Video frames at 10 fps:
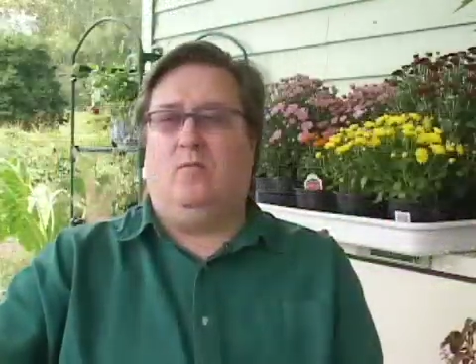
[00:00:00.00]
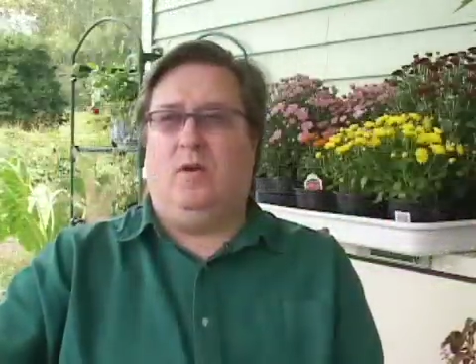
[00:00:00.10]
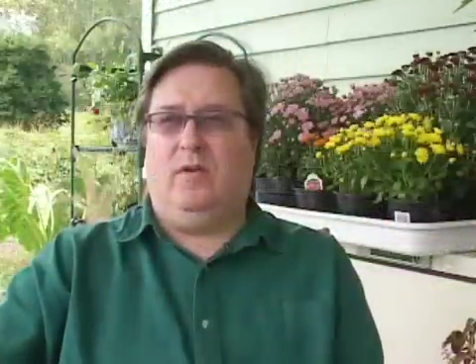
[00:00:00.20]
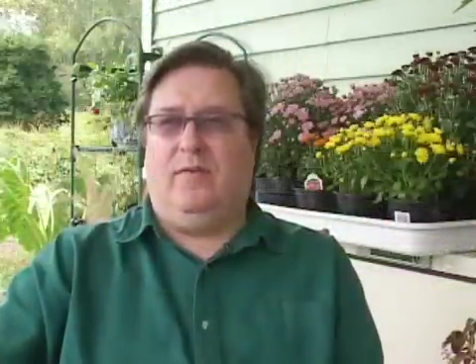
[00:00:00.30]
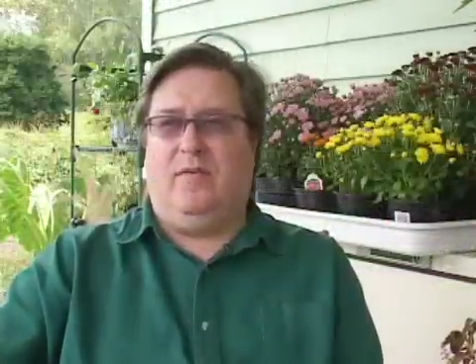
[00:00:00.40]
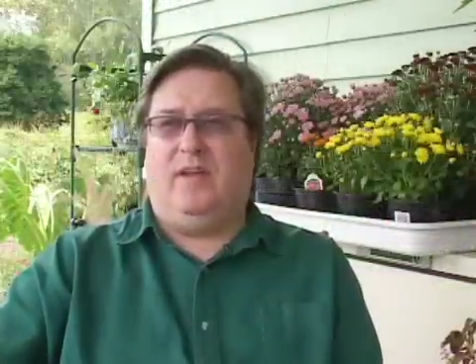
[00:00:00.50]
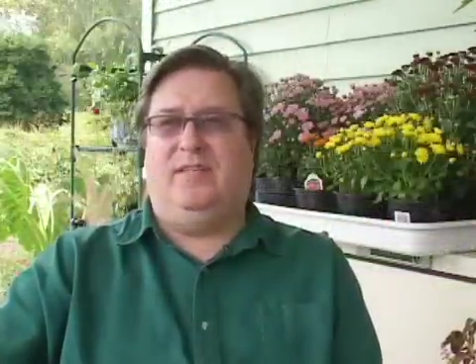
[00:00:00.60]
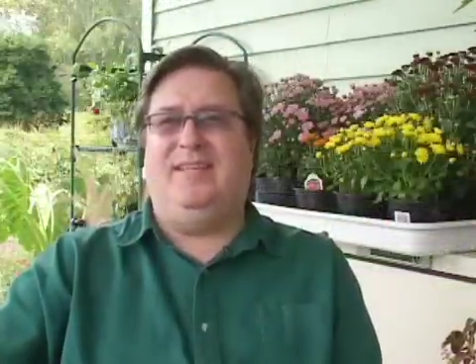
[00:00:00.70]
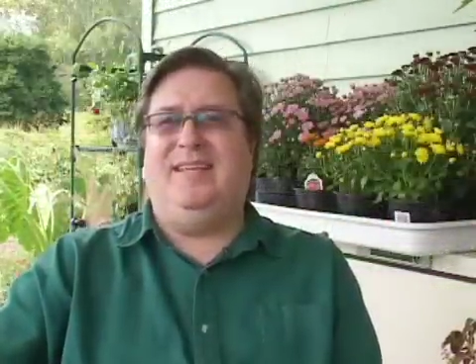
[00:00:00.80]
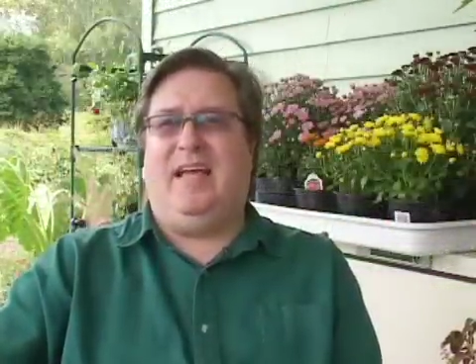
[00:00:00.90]
Well, if I
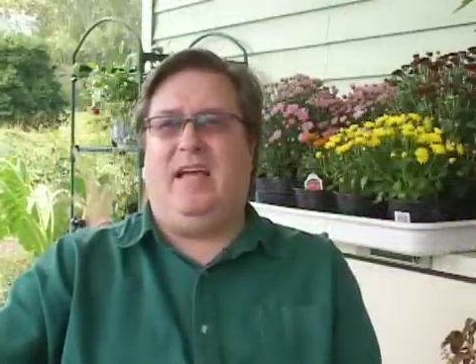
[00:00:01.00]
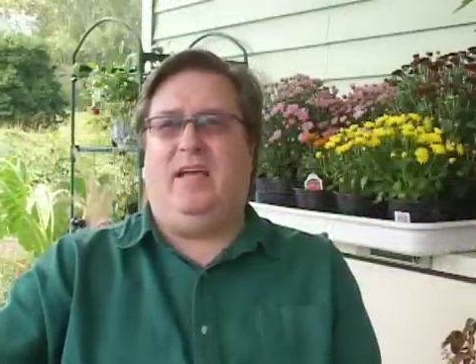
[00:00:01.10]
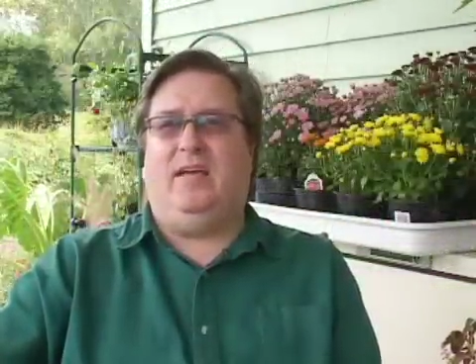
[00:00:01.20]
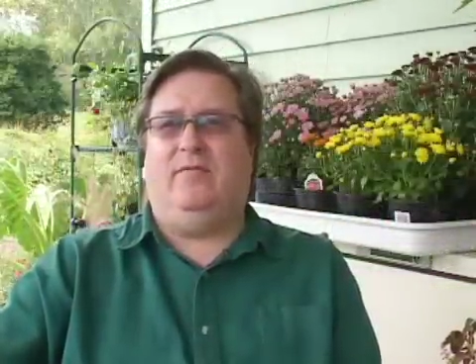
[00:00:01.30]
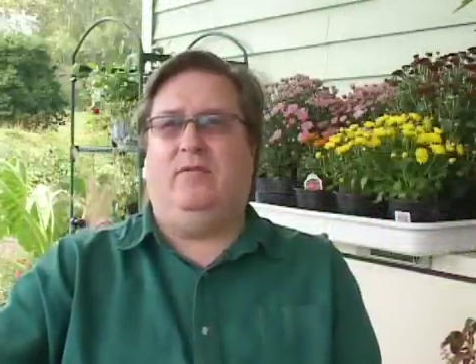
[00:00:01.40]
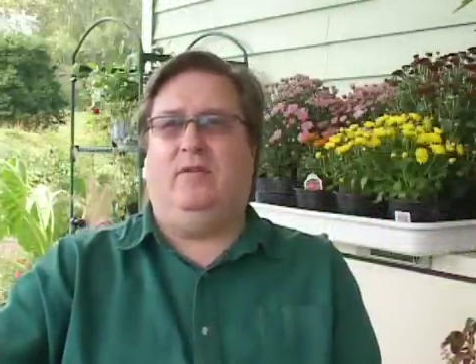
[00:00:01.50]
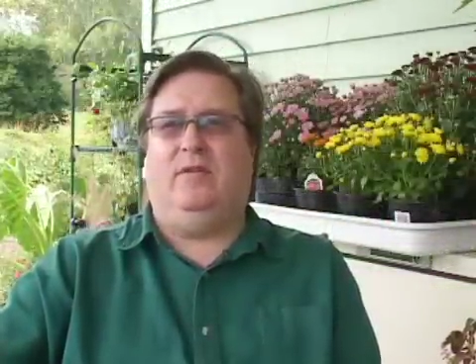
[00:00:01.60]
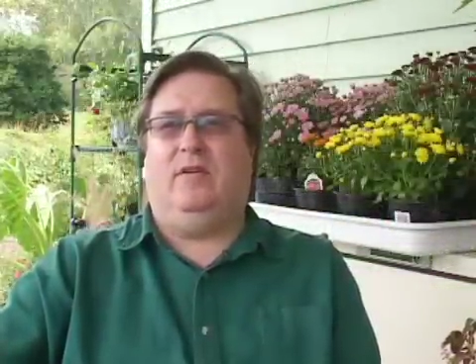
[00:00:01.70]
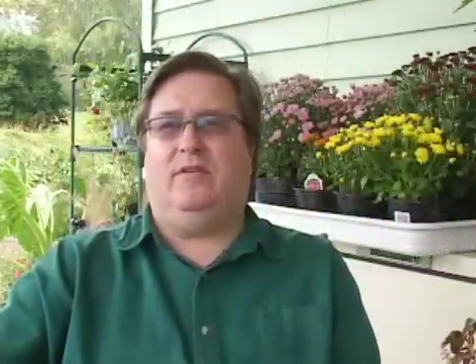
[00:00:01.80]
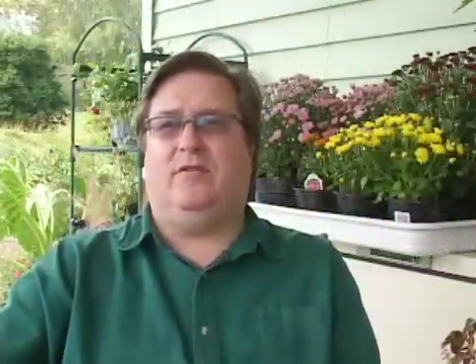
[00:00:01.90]
didn't have the
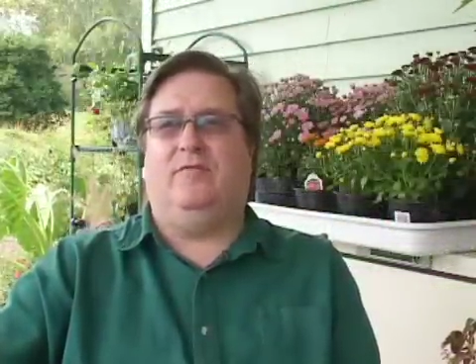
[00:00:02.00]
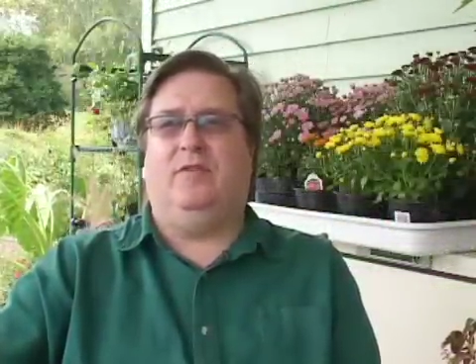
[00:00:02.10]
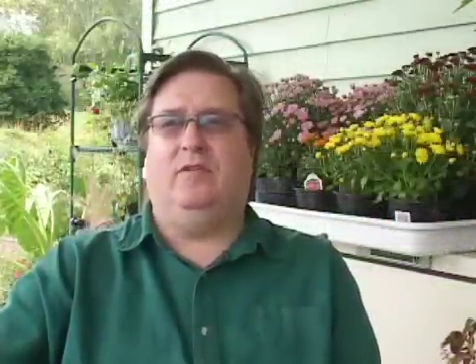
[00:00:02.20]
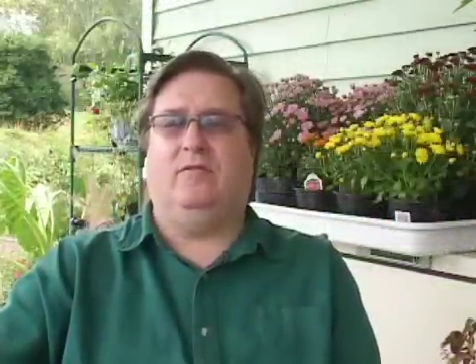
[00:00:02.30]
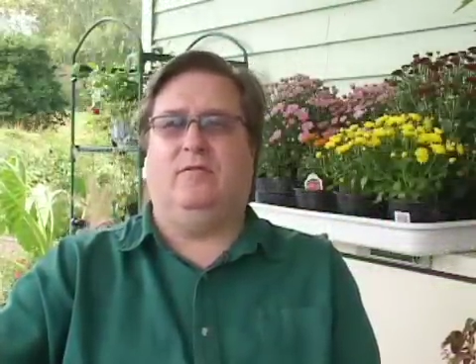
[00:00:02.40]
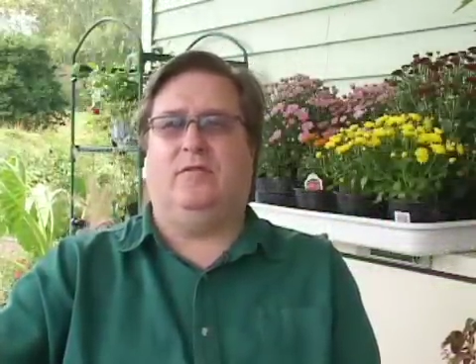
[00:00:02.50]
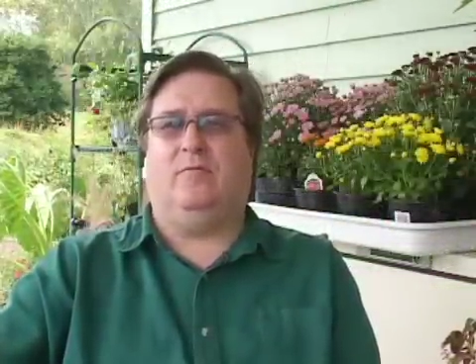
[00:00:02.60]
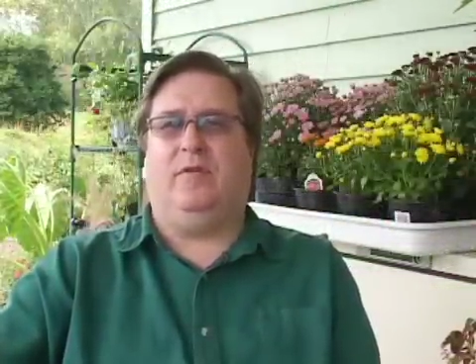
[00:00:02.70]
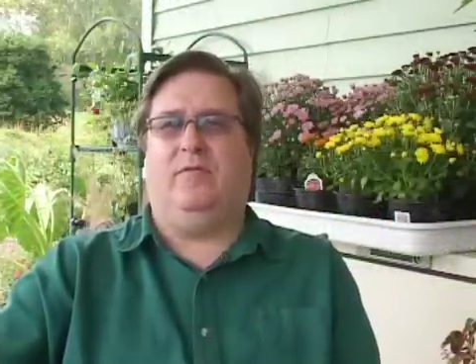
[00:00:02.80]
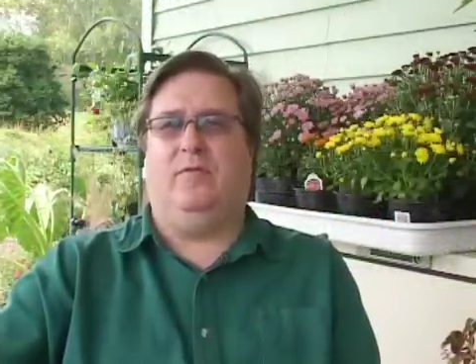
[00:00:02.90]
electric vehicles to
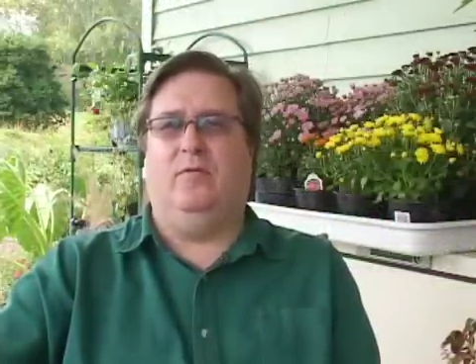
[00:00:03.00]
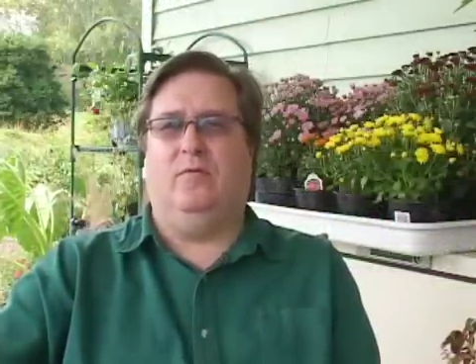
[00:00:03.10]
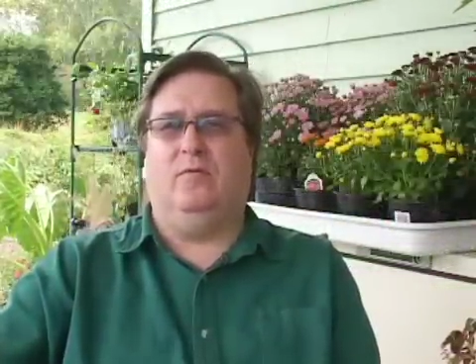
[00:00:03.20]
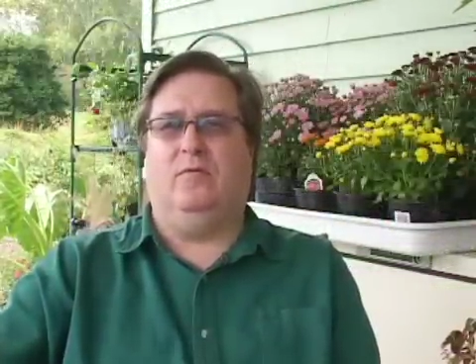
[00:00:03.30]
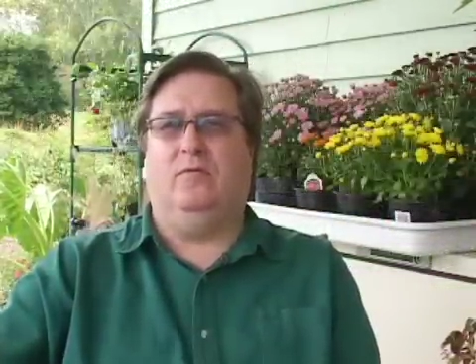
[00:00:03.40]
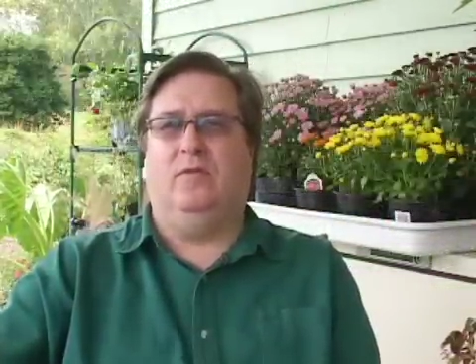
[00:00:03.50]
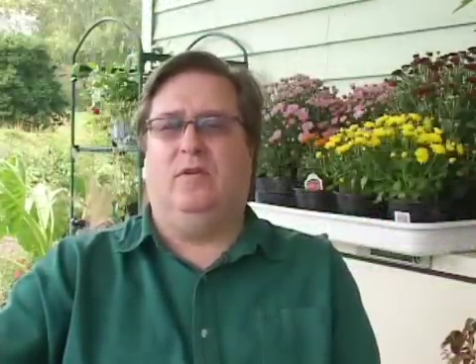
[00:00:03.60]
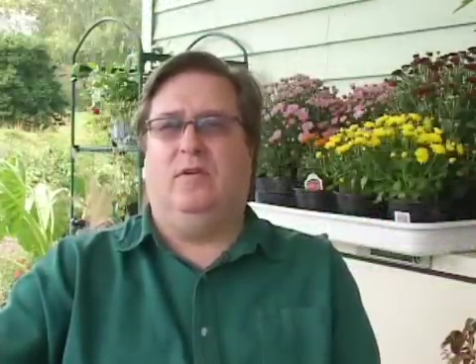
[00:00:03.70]
refuel,